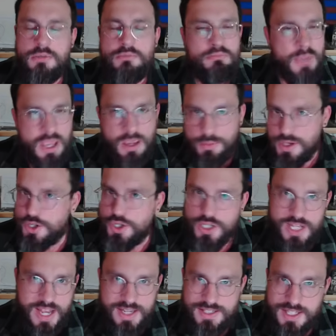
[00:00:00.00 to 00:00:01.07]
Maybe he just
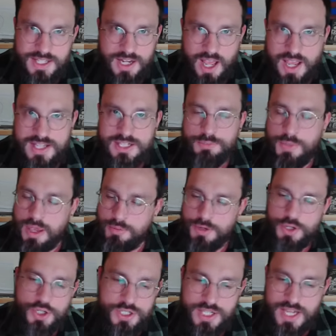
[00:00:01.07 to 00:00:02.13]
has to get iced. Maybe he
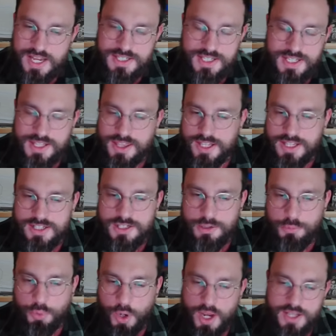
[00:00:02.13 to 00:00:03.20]
just has to get things
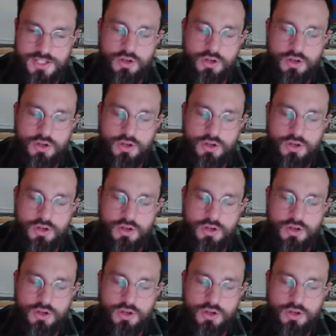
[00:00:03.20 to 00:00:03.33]
compressed.